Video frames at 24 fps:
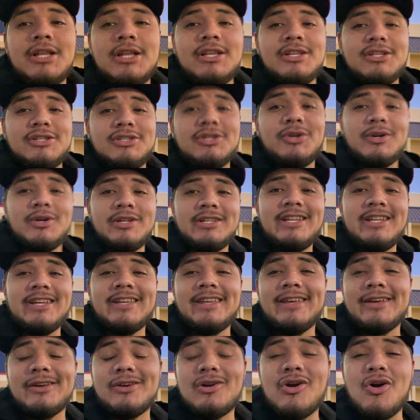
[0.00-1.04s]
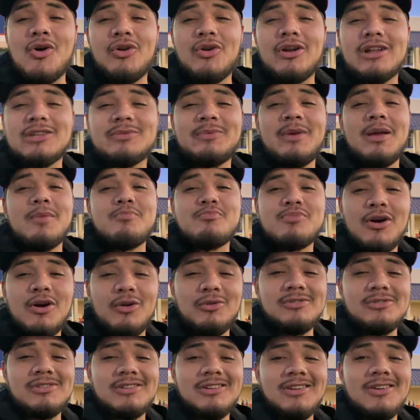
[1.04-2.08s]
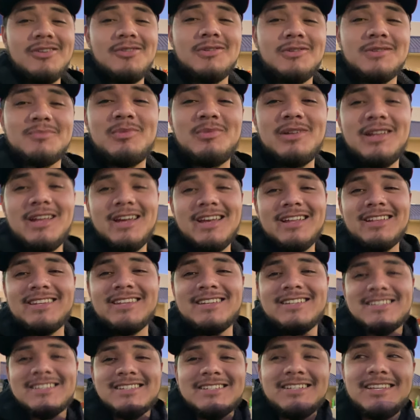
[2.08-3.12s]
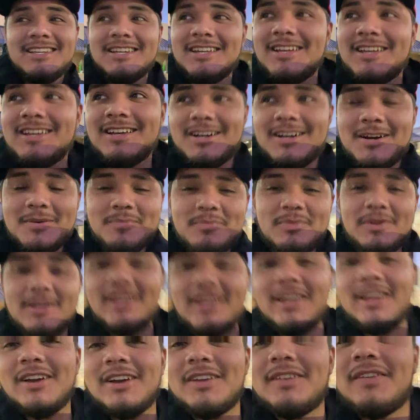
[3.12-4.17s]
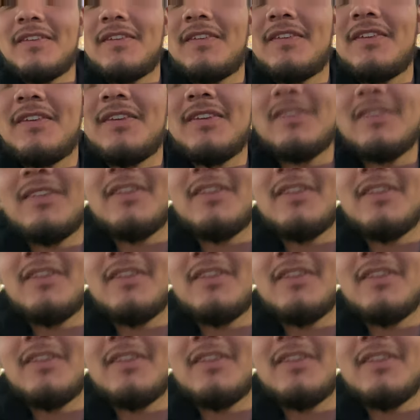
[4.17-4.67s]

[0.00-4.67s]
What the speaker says: So it did get colder as we approached Lowe's, but look at this company. Shh.